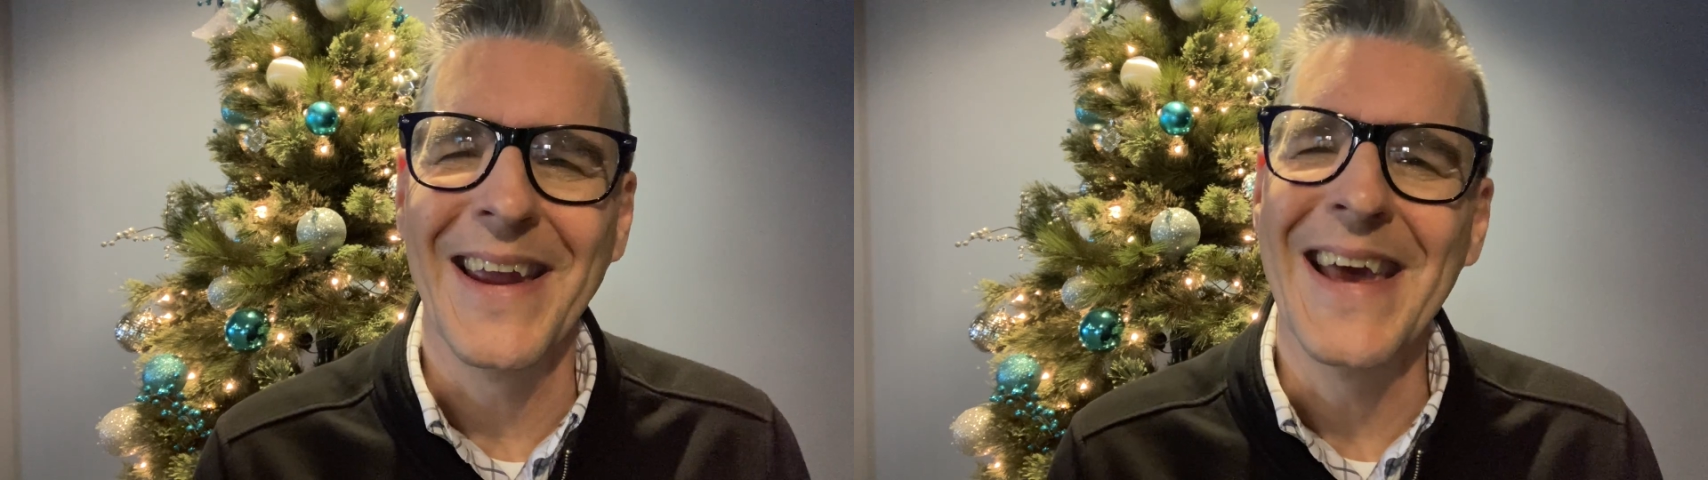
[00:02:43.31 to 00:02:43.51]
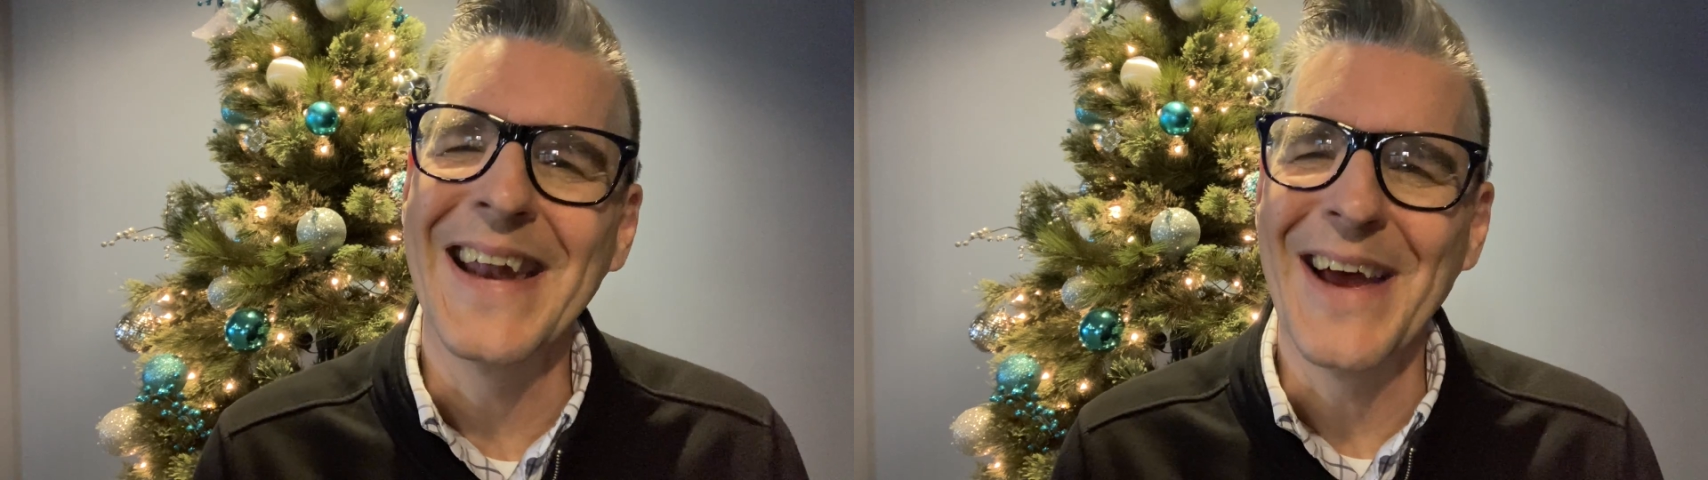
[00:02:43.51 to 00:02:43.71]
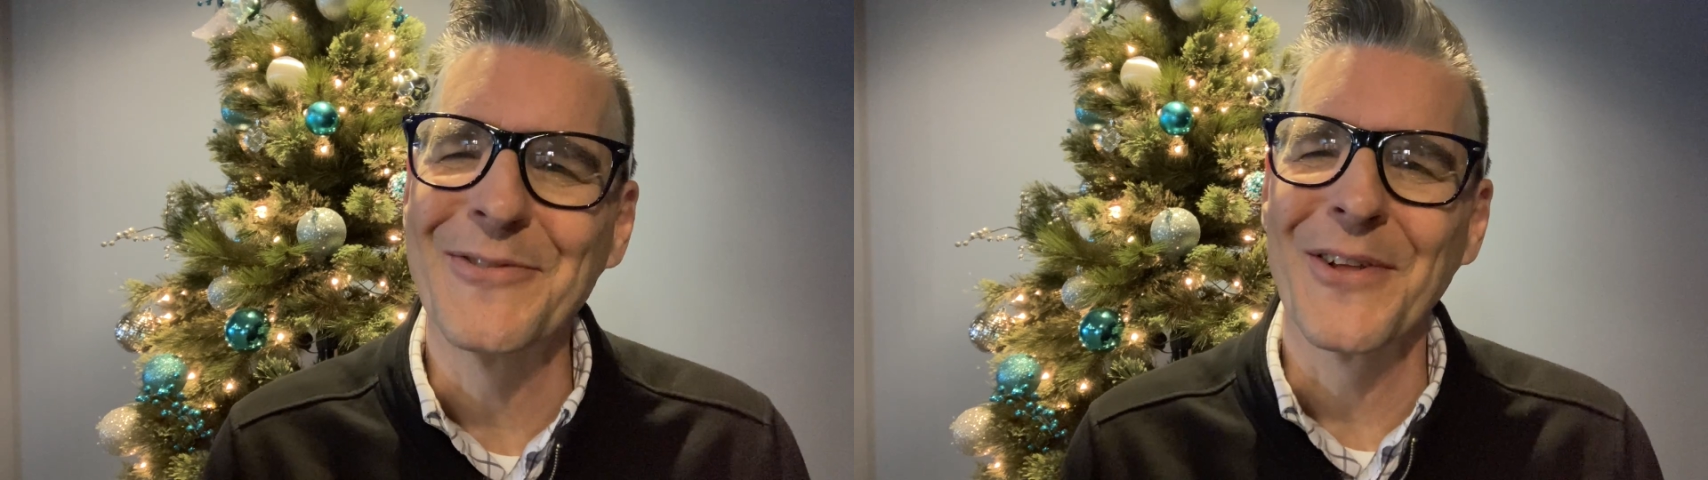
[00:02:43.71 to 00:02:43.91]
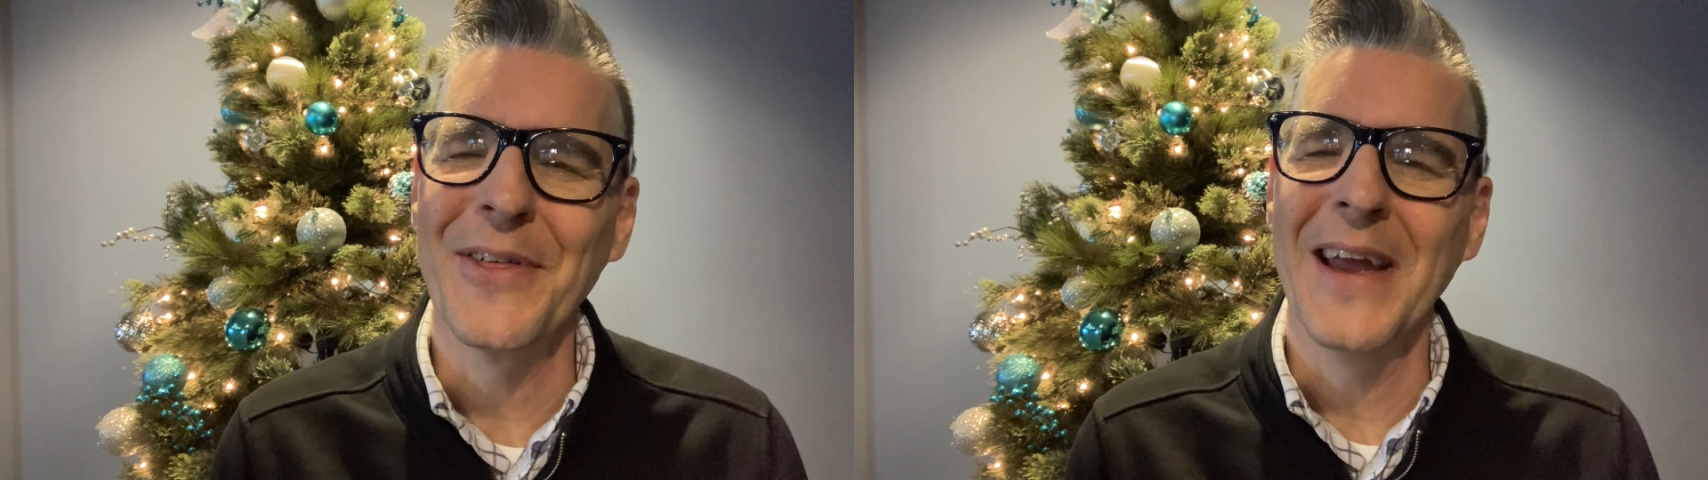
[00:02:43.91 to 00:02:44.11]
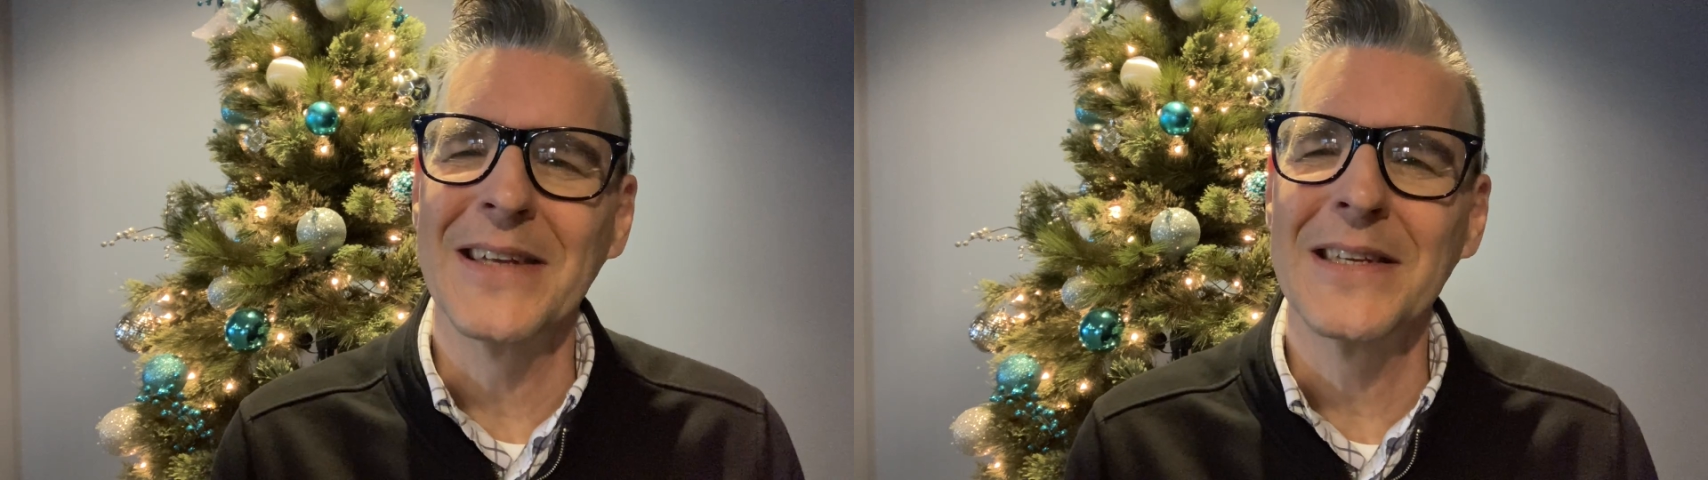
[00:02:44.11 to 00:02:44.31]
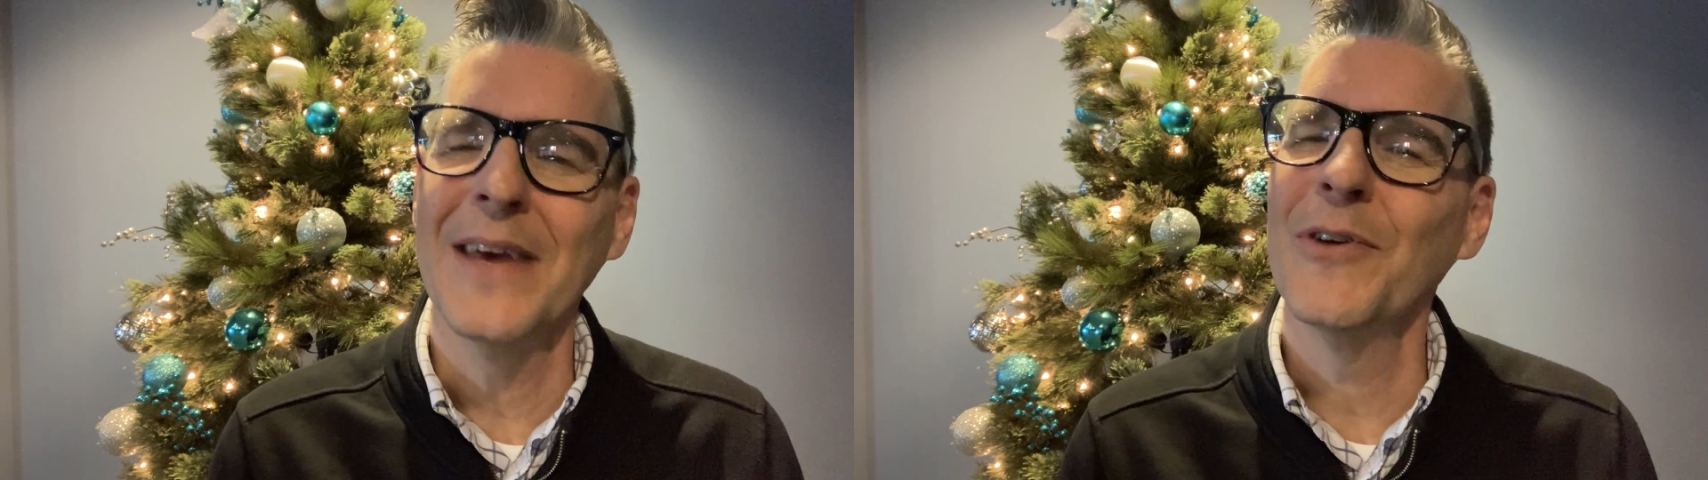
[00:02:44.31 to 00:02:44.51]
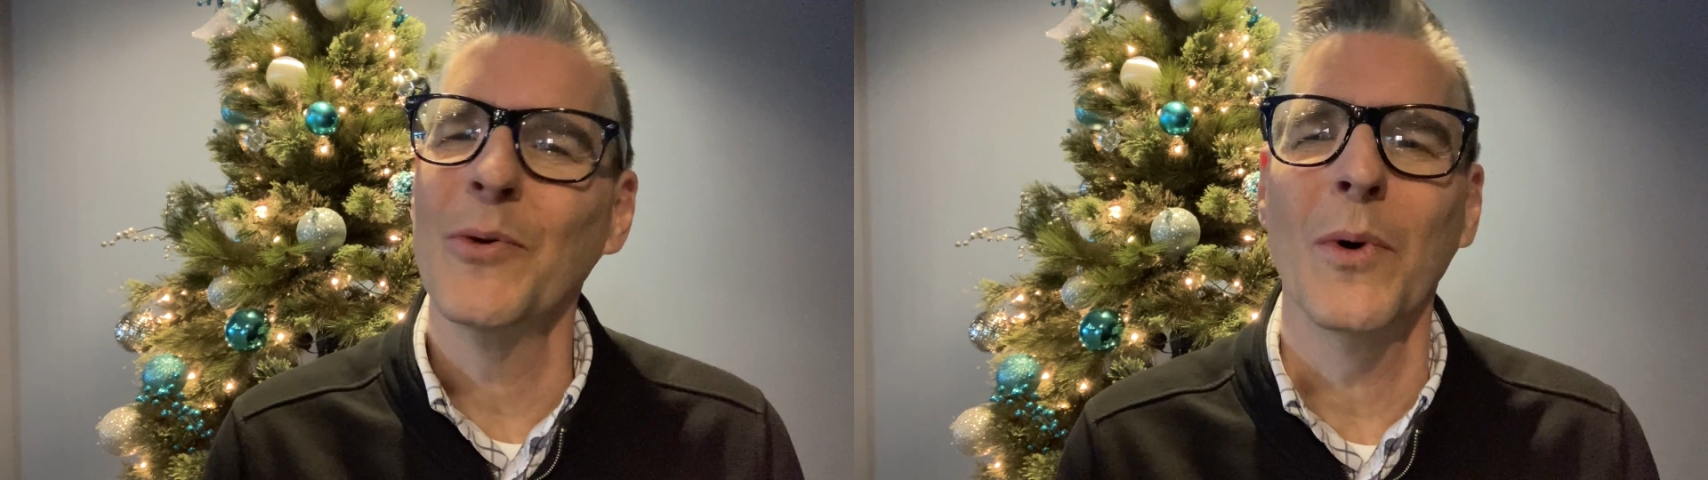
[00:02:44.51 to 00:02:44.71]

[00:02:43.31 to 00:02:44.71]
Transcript: again after Thanksgiving